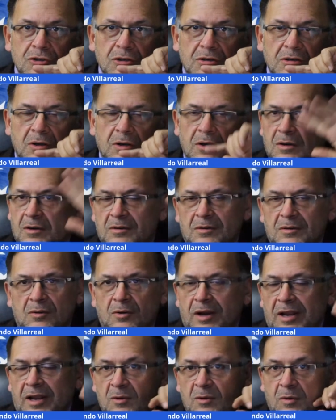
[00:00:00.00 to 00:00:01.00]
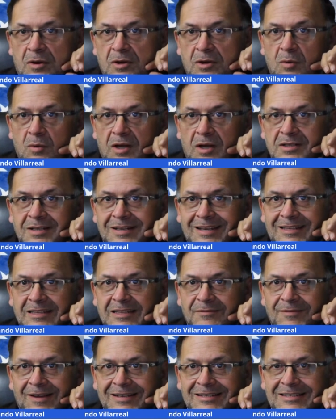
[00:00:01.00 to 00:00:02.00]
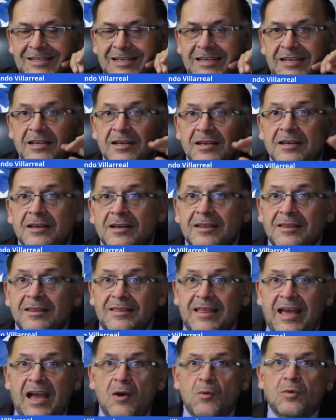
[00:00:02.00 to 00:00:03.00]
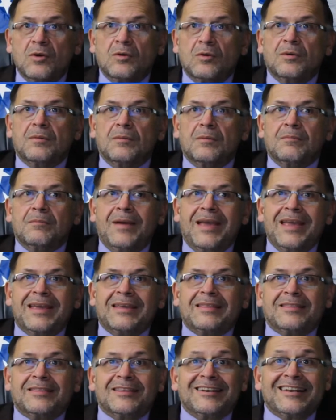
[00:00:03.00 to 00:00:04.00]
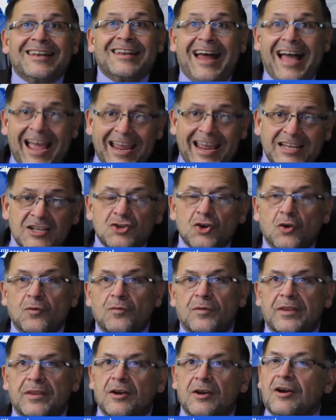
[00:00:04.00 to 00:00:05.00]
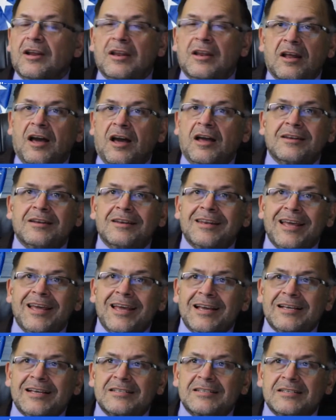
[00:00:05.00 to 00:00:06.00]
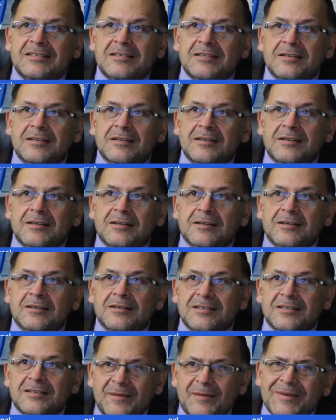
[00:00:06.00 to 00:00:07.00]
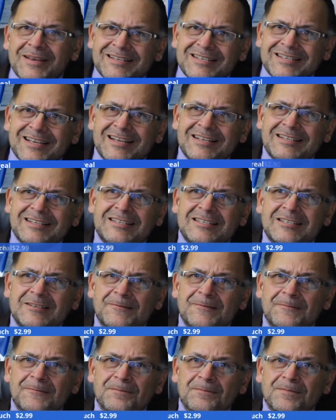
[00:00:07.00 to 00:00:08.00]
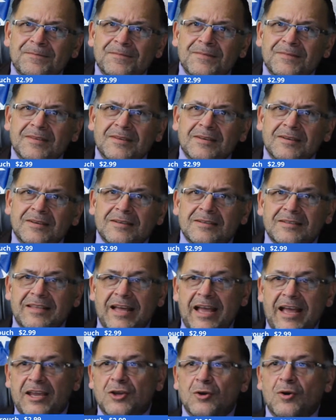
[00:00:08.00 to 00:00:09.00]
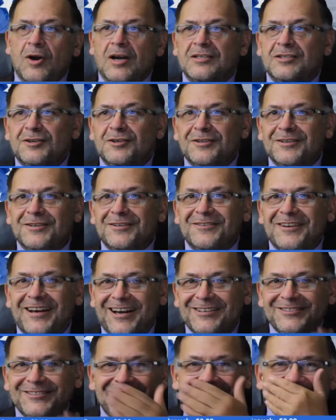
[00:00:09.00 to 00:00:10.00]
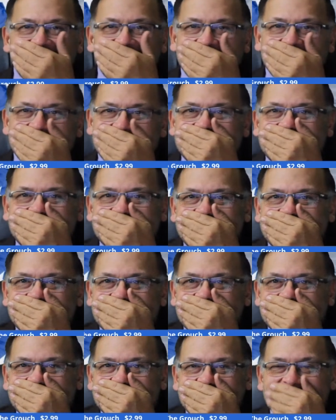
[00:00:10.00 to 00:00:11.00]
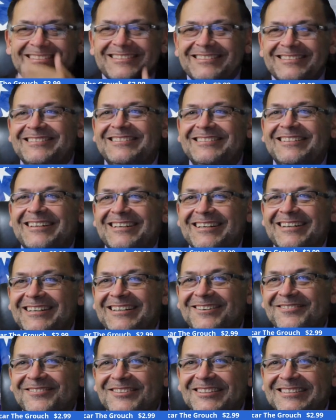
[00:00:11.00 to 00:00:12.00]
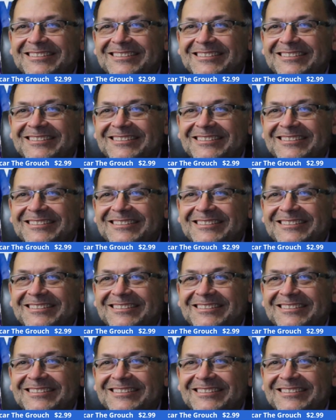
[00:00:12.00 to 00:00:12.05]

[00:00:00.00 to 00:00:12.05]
or anywhere you want to get the vaccine. That will make the lines over there a lot less. Does that make sense? Thank you, Oscar the Grouch. I love it.